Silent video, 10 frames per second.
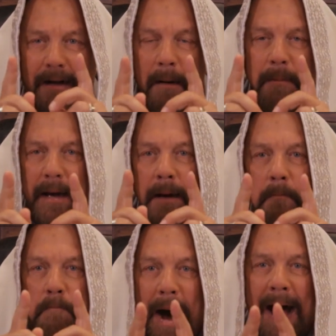come in
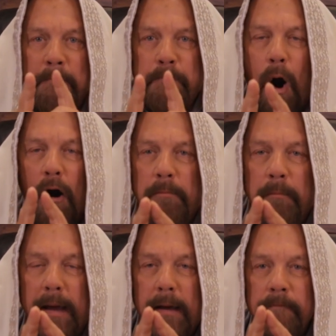and bombard
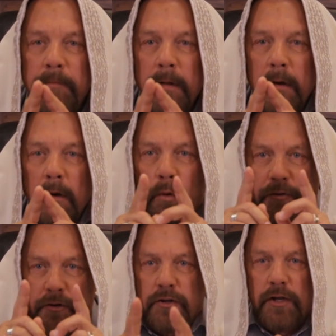me with
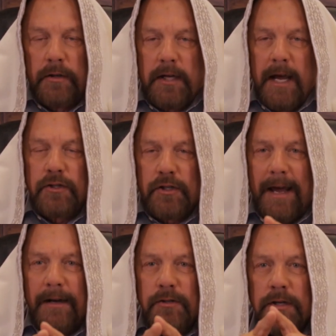
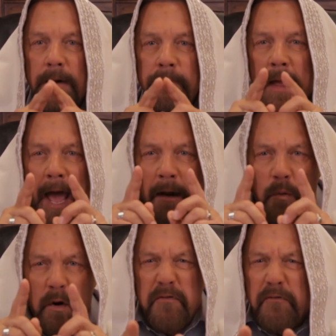statistics and
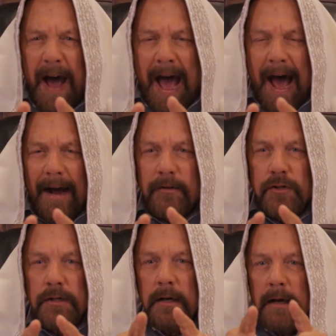with
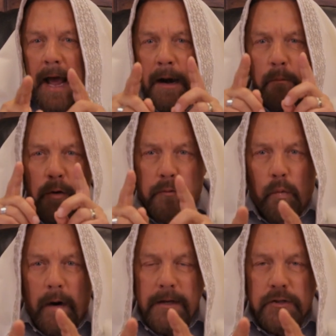facts Amen. and with
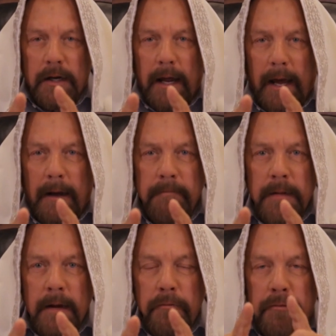reasoning.
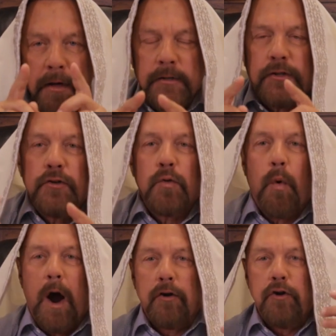This is
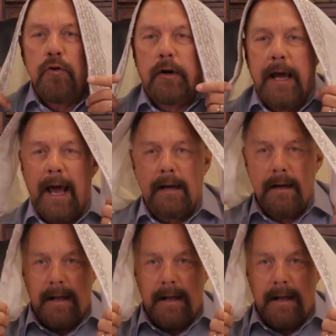where you get,